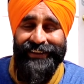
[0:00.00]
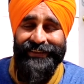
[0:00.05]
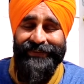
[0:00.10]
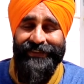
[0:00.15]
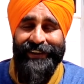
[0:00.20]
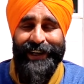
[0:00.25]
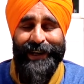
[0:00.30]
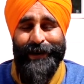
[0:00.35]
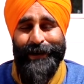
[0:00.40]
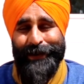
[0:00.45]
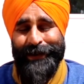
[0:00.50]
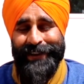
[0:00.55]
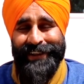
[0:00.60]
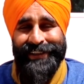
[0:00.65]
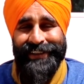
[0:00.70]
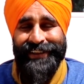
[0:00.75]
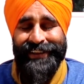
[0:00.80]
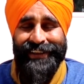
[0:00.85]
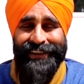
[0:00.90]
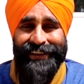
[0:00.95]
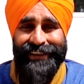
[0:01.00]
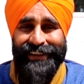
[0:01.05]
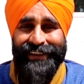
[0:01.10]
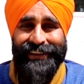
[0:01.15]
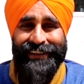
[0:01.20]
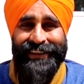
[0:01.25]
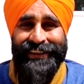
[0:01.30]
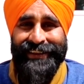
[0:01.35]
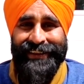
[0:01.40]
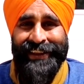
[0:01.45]
Wow,
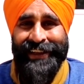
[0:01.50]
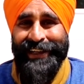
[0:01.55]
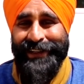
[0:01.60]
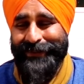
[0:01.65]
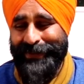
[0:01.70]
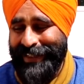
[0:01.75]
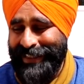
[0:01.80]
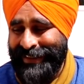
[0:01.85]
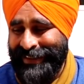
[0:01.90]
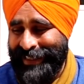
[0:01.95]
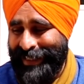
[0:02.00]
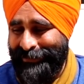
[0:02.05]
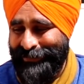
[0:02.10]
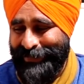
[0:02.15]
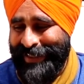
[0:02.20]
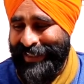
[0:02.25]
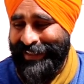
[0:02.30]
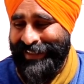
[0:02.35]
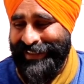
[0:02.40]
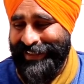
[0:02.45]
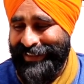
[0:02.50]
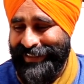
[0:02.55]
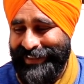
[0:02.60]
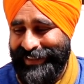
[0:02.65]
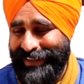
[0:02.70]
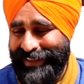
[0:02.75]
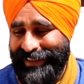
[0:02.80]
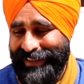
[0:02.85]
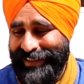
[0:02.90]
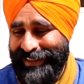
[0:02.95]
that was something
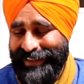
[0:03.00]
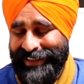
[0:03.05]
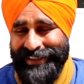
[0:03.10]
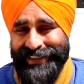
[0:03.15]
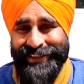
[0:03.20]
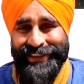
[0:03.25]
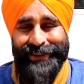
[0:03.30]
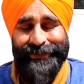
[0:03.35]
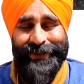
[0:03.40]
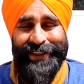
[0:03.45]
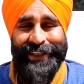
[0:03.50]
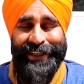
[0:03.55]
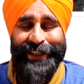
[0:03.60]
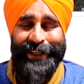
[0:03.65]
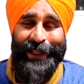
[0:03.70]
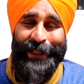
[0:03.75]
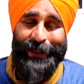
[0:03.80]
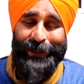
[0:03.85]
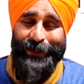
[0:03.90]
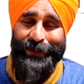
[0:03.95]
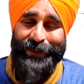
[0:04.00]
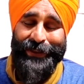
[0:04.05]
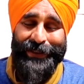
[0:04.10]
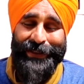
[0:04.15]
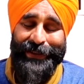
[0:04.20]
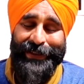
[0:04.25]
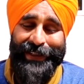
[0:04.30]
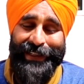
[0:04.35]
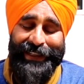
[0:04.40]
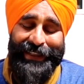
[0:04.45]
huge.
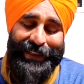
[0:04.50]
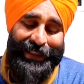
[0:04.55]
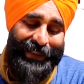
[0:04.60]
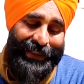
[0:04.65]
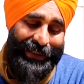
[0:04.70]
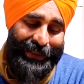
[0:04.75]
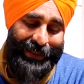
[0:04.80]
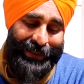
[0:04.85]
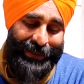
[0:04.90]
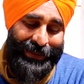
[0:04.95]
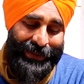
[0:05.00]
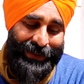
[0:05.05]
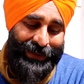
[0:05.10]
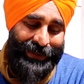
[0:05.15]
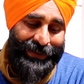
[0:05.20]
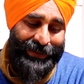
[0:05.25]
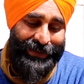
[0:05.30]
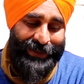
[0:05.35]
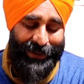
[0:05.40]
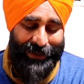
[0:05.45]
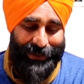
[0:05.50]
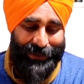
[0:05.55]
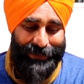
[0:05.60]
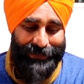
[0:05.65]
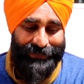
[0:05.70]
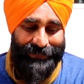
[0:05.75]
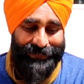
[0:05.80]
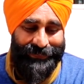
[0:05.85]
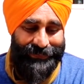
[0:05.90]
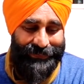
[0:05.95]

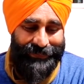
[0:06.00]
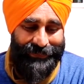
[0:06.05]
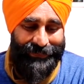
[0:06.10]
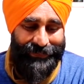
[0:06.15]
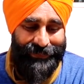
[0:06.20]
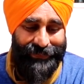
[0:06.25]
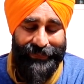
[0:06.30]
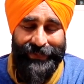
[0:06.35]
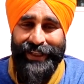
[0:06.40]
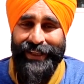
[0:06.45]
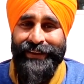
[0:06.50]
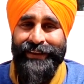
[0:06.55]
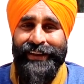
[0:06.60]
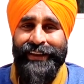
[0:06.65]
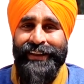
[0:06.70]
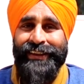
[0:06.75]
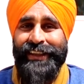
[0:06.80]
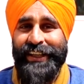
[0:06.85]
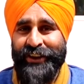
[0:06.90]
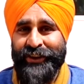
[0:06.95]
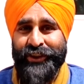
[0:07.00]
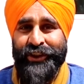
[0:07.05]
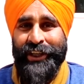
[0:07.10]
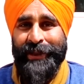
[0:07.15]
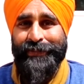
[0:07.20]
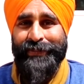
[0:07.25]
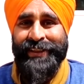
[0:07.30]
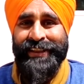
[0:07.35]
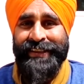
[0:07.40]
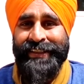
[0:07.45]
So the
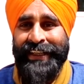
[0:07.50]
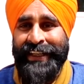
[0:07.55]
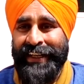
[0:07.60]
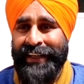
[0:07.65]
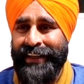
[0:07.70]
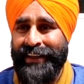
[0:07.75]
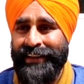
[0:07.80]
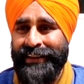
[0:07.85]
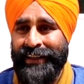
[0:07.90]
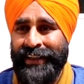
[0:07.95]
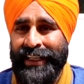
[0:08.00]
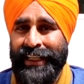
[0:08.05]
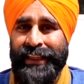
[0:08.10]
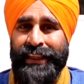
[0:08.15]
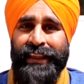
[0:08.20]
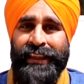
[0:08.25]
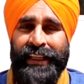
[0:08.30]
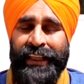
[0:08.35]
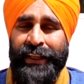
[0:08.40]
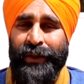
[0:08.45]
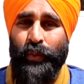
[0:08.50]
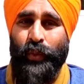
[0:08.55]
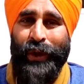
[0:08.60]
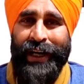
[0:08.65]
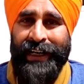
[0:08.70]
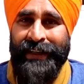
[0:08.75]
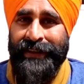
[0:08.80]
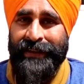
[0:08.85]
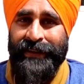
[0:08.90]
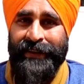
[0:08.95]
ship stayed in
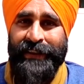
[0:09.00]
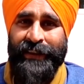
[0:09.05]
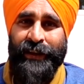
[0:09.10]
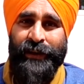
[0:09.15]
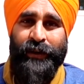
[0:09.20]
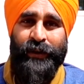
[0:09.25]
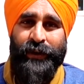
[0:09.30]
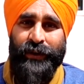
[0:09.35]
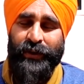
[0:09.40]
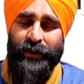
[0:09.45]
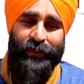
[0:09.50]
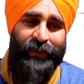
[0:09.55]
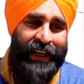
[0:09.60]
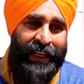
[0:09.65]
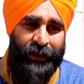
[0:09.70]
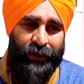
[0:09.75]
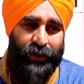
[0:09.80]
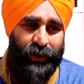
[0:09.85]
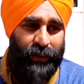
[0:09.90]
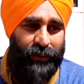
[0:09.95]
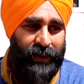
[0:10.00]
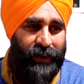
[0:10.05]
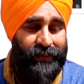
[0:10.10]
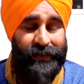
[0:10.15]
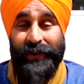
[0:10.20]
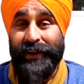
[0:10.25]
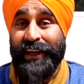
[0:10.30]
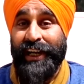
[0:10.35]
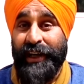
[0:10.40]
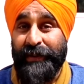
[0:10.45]
waters close to Vancouver
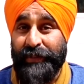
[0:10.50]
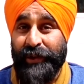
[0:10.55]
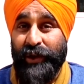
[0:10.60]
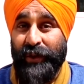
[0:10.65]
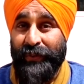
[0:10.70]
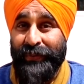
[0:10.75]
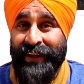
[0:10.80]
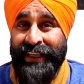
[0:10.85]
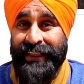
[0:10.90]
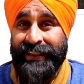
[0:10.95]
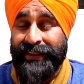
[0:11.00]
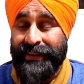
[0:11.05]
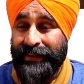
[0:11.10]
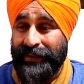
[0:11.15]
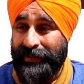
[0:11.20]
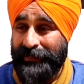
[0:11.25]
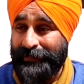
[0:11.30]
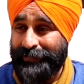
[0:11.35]
for a couple of weeks,